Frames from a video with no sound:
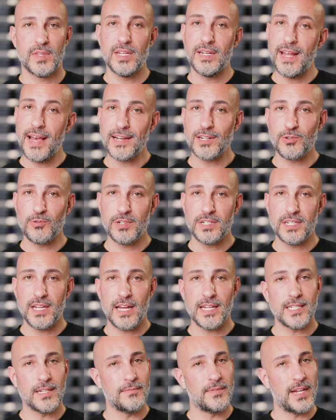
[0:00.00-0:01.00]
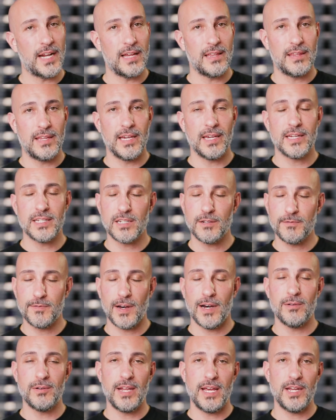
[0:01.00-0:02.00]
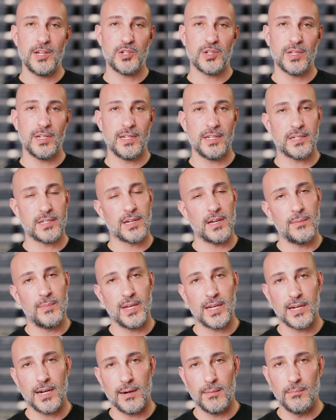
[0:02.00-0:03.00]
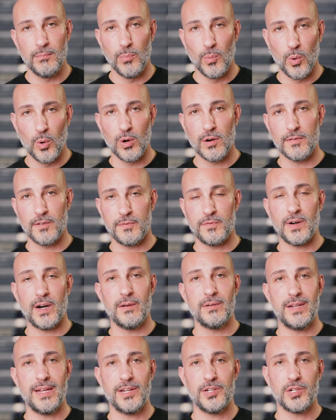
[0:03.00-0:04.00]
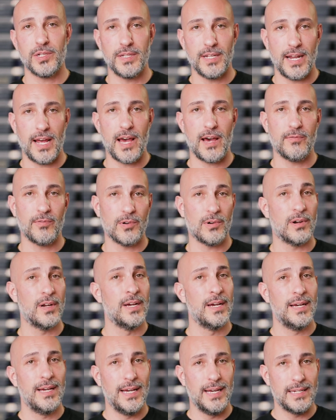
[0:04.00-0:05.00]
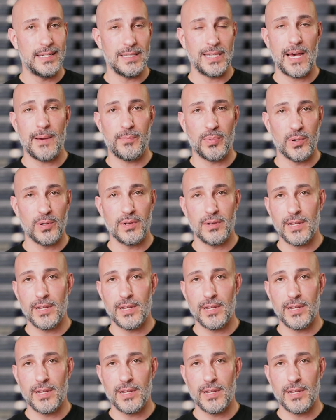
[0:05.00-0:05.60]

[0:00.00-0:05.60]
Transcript: The next recessive that I think is a foundation, is going to become more of a foundation than ever, is Leopard.